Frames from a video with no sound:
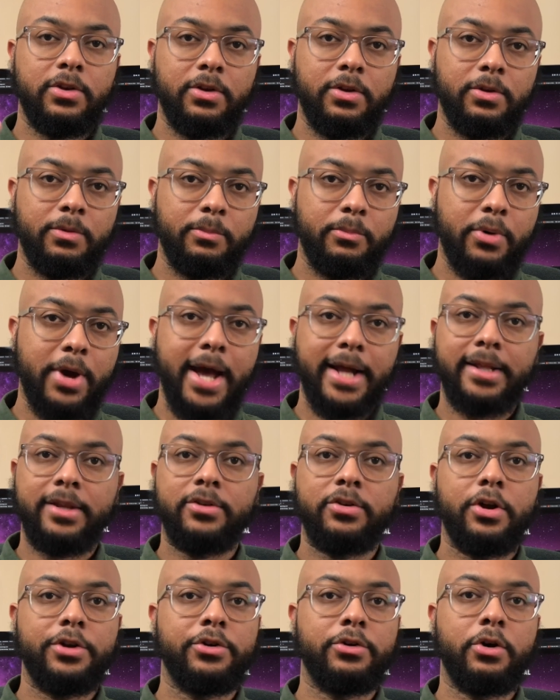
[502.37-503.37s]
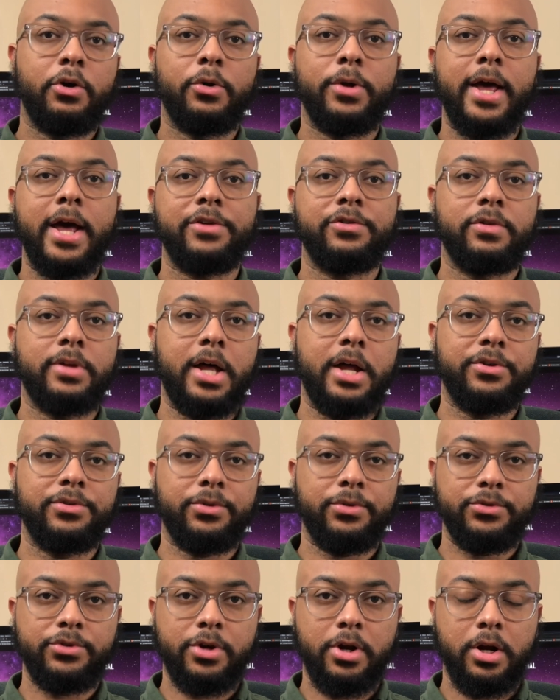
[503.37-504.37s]
practice on your own
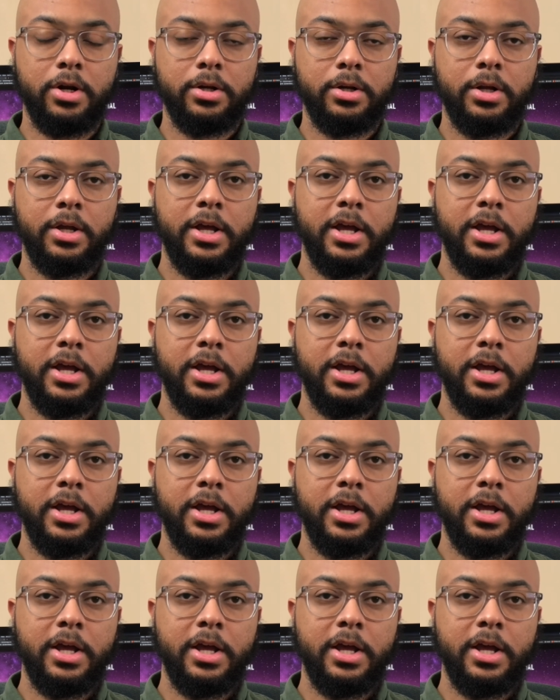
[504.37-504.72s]
astrological chart.